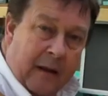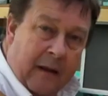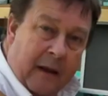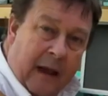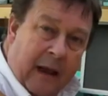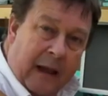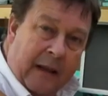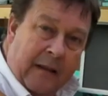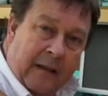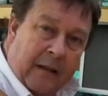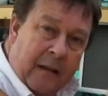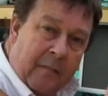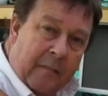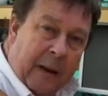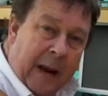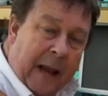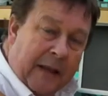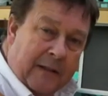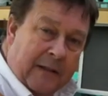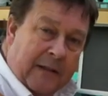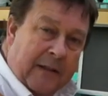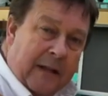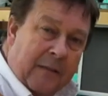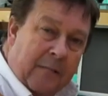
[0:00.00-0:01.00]
in the
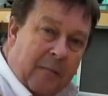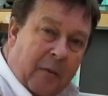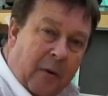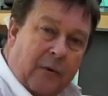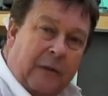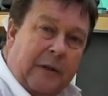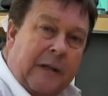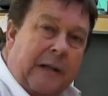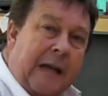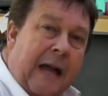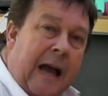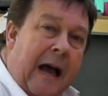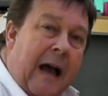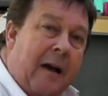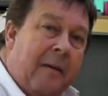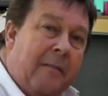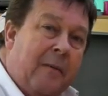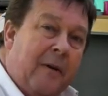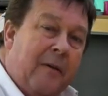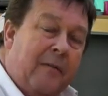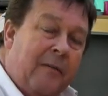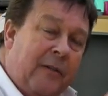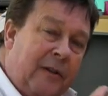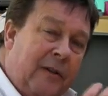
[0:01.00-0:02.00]
plastic body cap
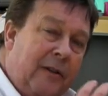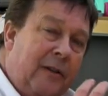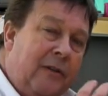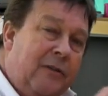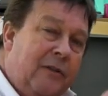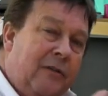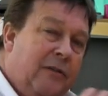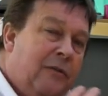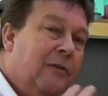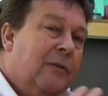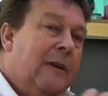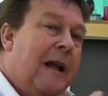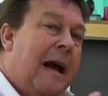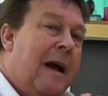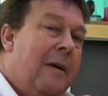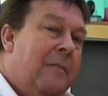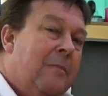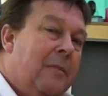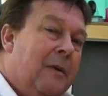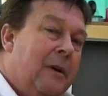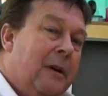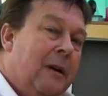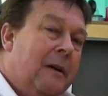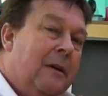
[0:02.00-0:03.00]
of a digital
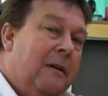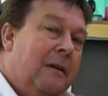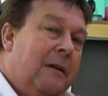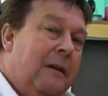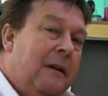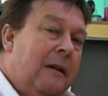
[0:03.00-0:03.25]
camera,